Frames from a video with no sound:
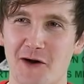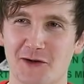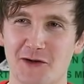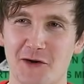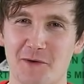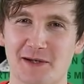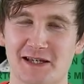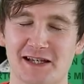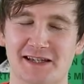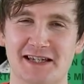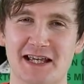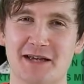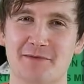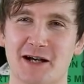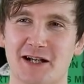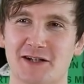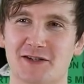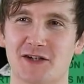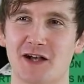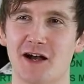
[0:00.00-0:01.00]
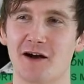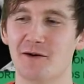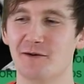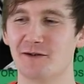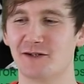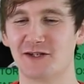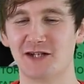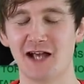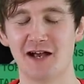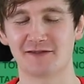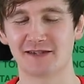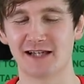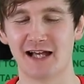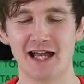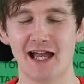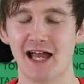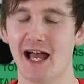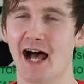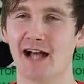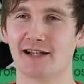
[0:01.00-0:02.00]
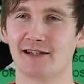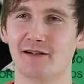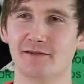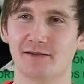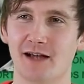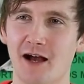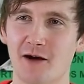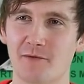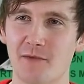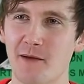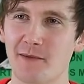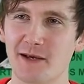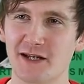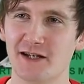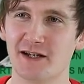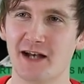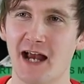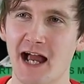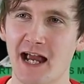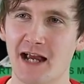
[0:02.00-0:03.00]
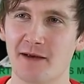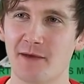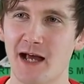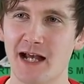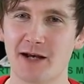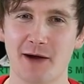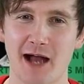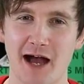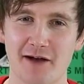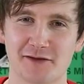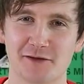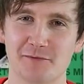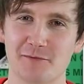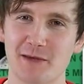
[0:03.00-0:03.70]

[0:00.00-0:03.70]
coming to see my show? And Chef's like, I don't know, maybe it's your name. Anyway, have some